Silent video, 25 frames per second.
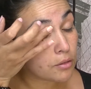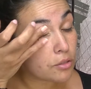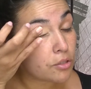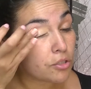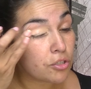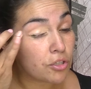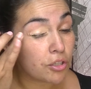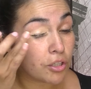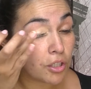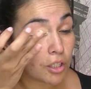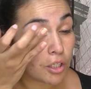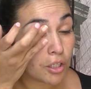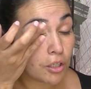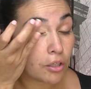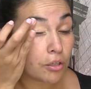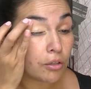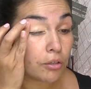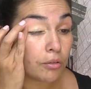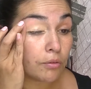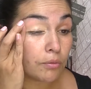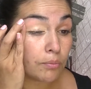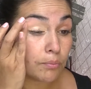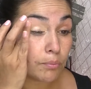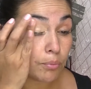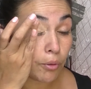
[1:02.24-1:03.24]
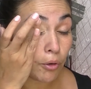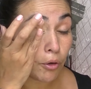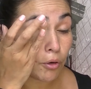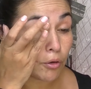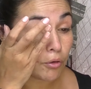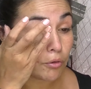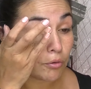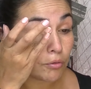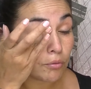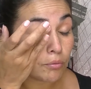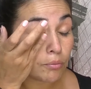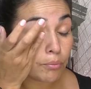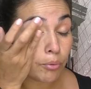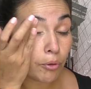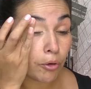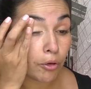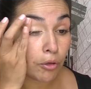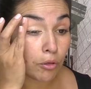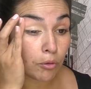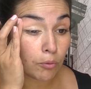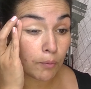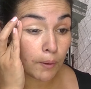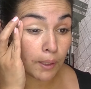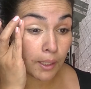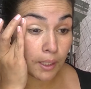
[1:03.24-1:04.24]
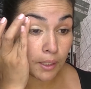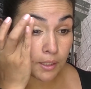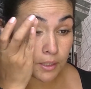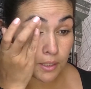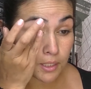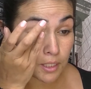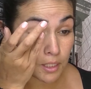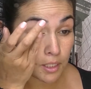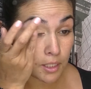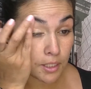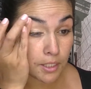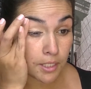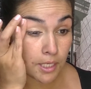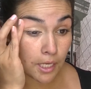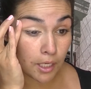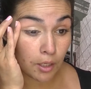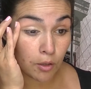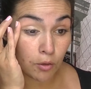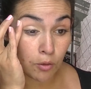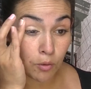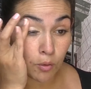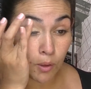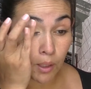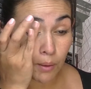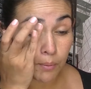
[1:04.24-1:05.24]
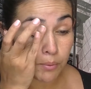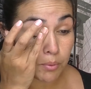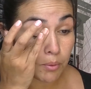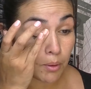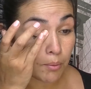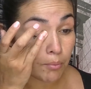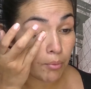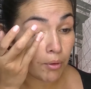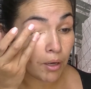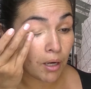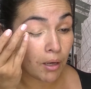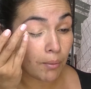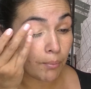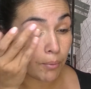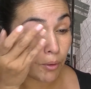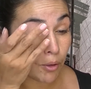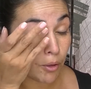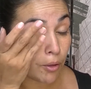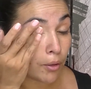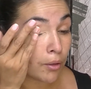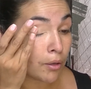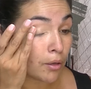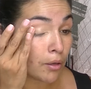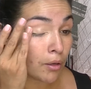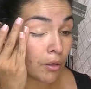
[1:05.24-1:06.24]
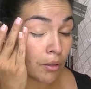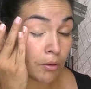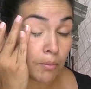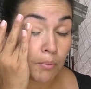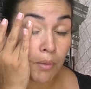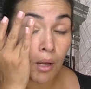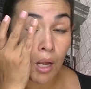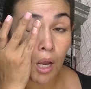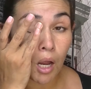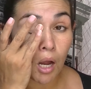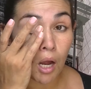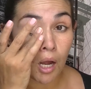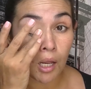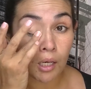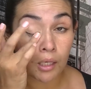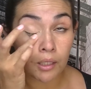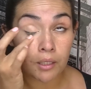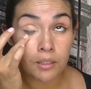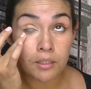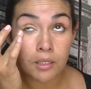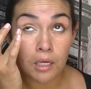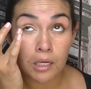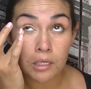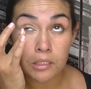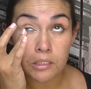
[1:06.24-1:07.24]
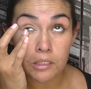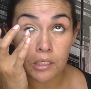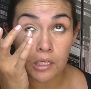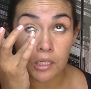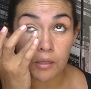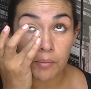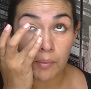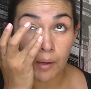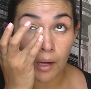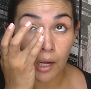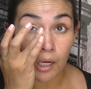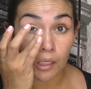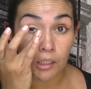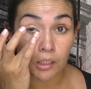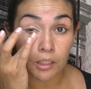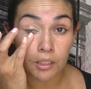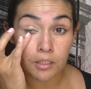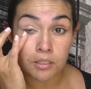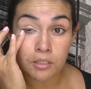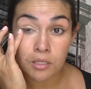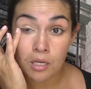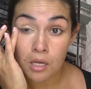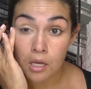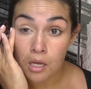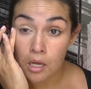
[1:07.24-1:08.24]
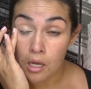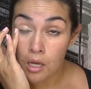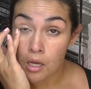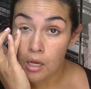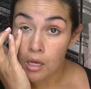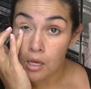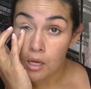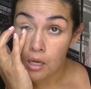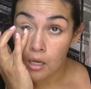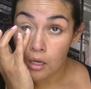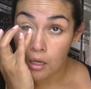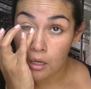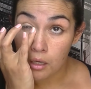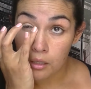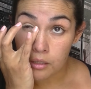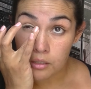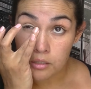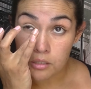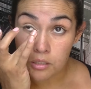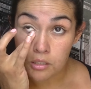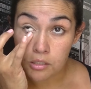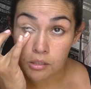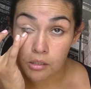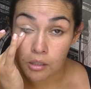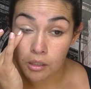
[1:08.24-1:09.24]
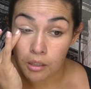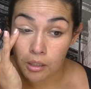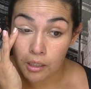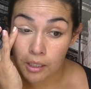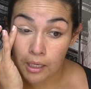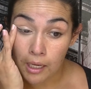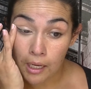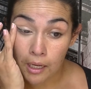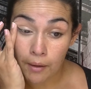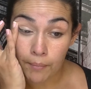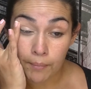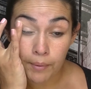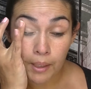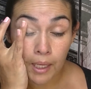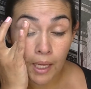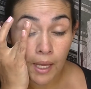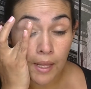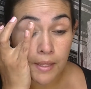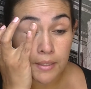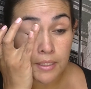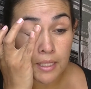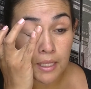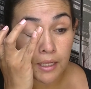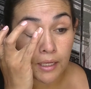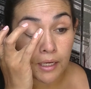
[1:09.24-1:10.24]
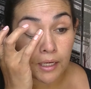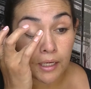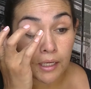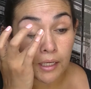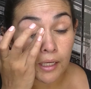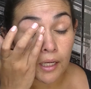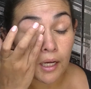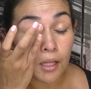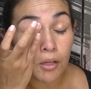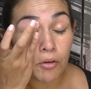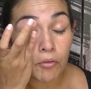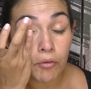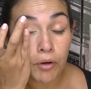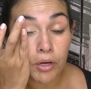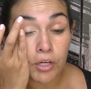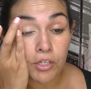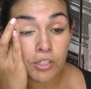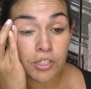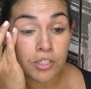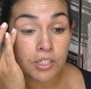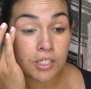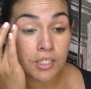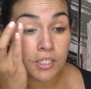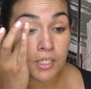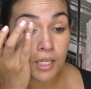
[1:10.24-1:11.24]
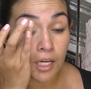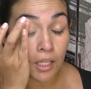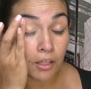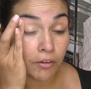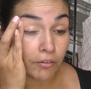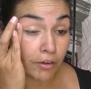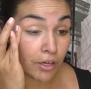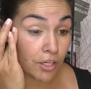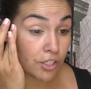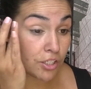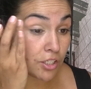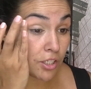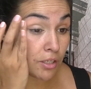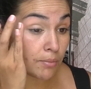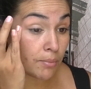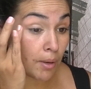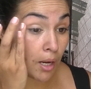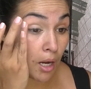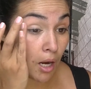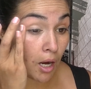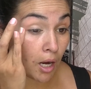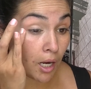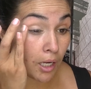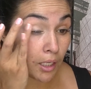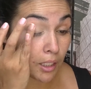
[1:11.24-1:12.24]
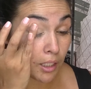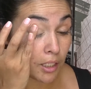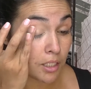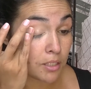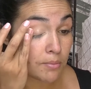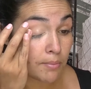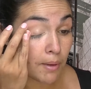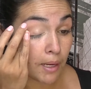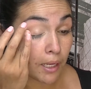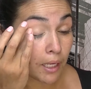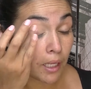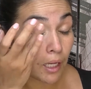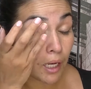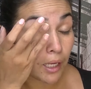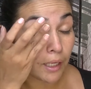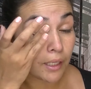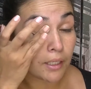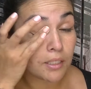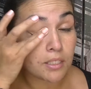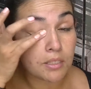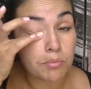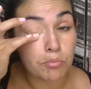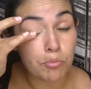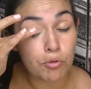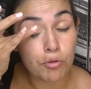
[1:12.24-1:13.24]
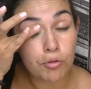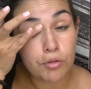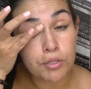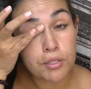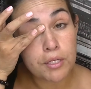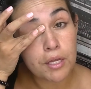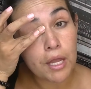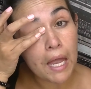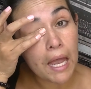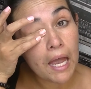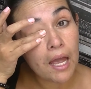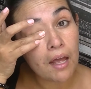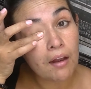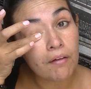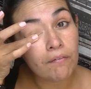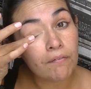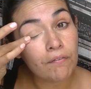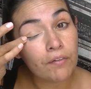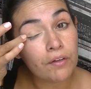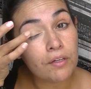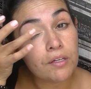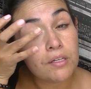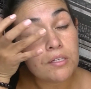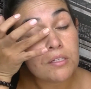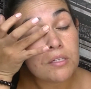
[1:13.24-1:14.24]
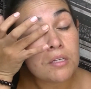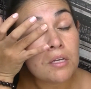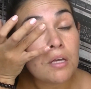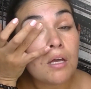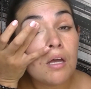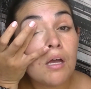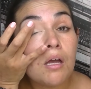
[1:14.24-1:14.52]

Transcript: Studio Pro Longwear Concealer, just taking it all out to my brow bone, on my eyelids, underneath my eyelids. This is just going to cancel out any discoloration in my eyelids, make it like a smooth canvas,